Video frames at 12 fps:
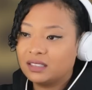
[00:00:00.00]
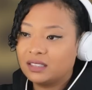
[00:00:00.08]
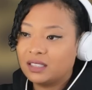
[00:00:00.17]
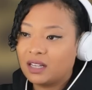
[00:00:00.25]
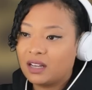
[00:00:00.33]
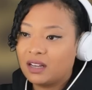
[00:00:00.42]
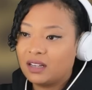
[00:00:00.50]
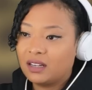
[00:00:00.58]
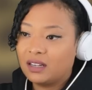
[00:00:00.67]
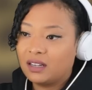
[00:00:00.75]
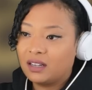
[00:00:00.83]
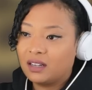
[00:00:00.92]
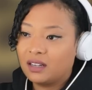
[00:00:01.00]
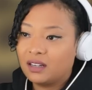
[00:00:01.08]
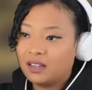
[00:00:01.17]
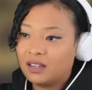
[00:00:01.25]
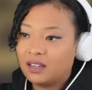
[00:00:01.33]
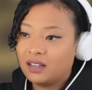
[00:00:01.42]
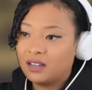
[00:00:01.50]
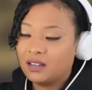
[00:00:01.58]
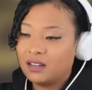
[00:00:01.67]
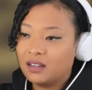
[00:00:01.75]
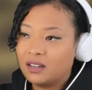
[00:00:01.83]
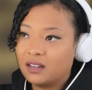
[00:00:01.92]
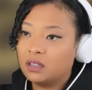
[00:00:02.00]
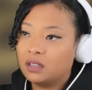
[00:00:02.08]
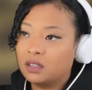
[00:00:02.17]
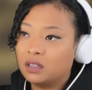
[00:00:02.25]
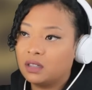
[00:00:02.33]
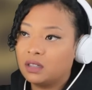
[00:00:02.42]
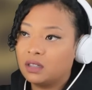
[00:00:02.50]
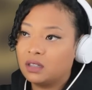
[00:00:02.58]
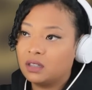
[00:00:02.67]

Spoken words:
(not speaking)